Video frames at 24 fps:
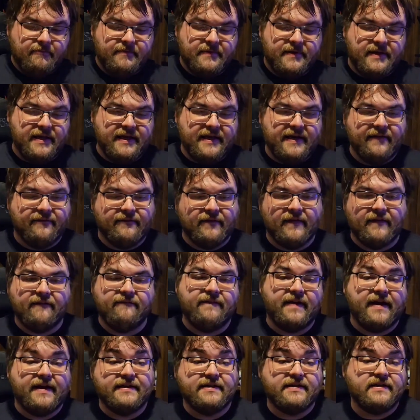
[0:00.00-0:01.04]
the different
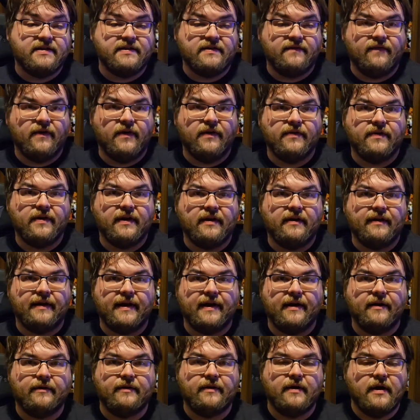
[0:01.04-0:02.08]
faces of Art the
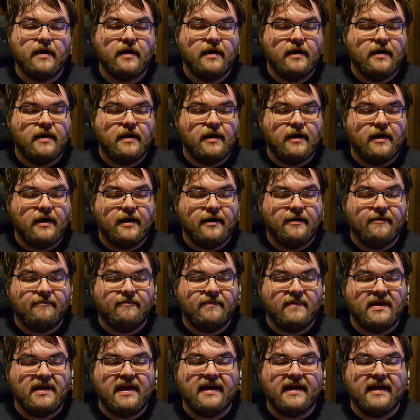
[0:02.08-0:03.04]
Clown. You